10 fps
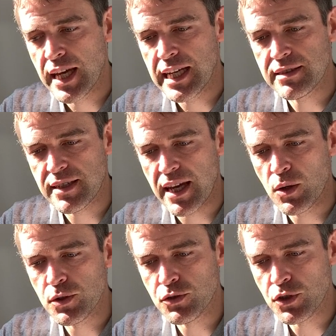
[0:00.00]
His tail
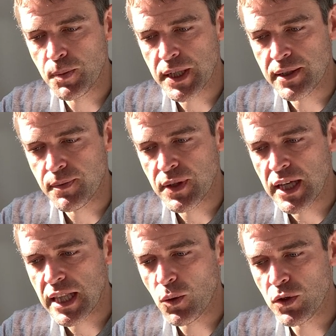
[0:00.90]
was drooping.
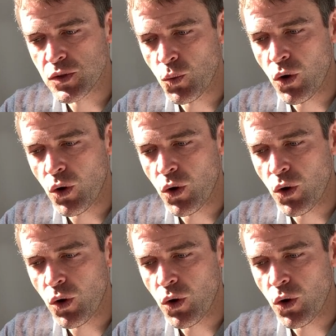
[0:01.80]
There wasn't